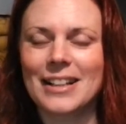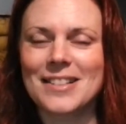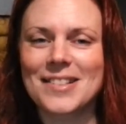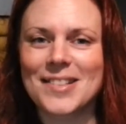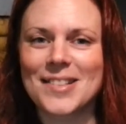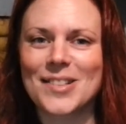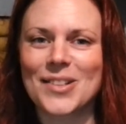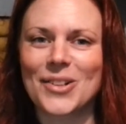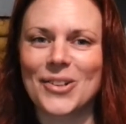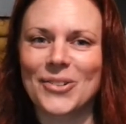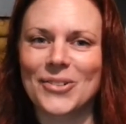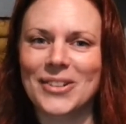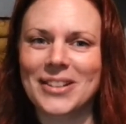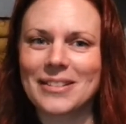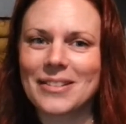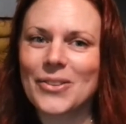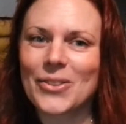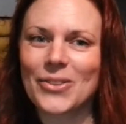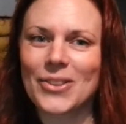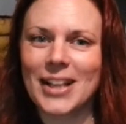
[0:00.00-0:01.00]
So
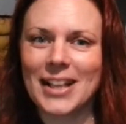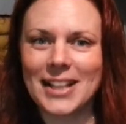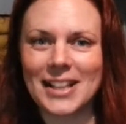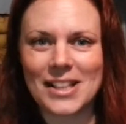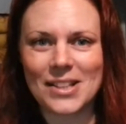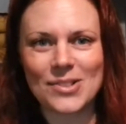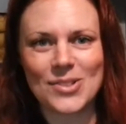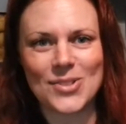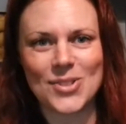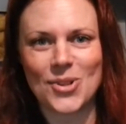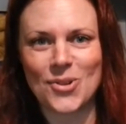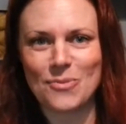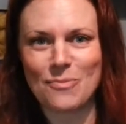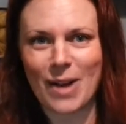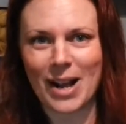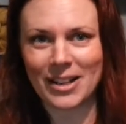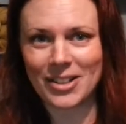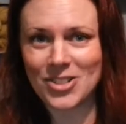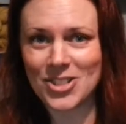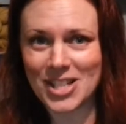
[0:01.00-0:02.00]
thank you so
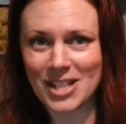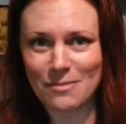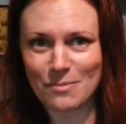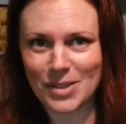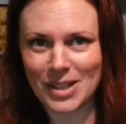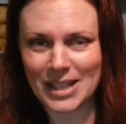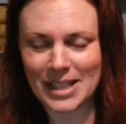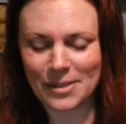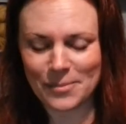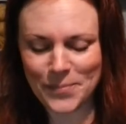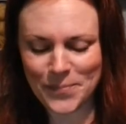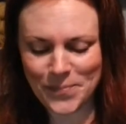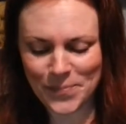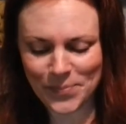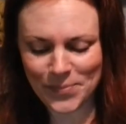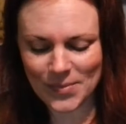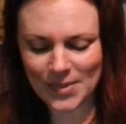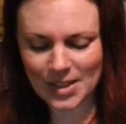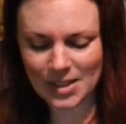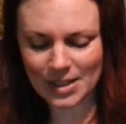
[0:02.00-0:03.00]
much, Emily.
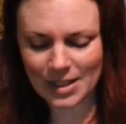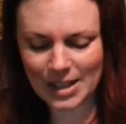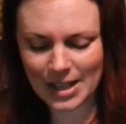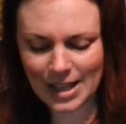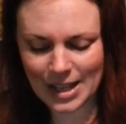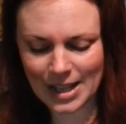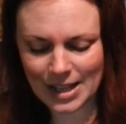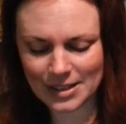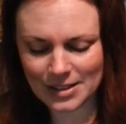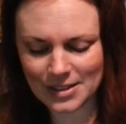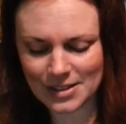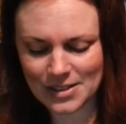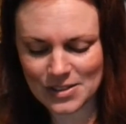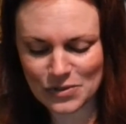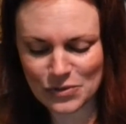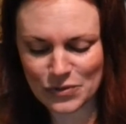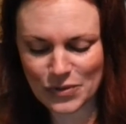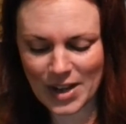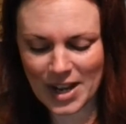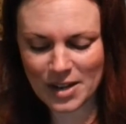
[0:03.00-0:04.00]
And
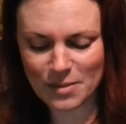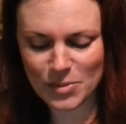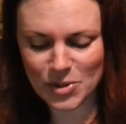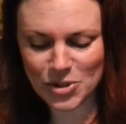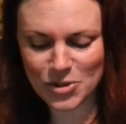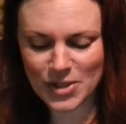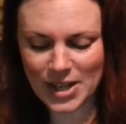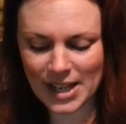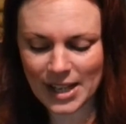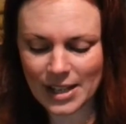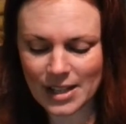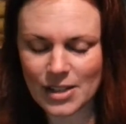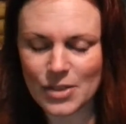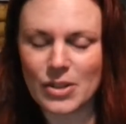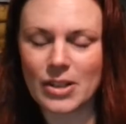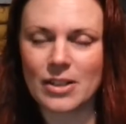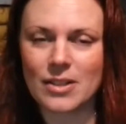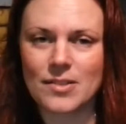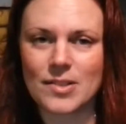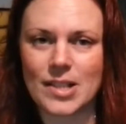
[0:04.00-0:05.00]
Fiber Trek,
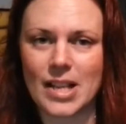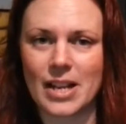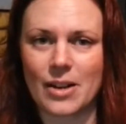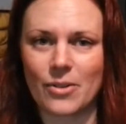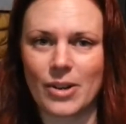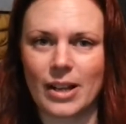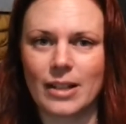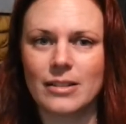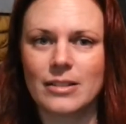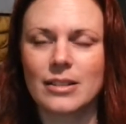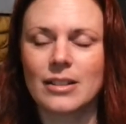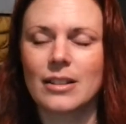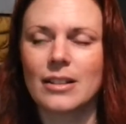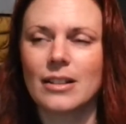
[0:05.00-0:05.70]
Sarah,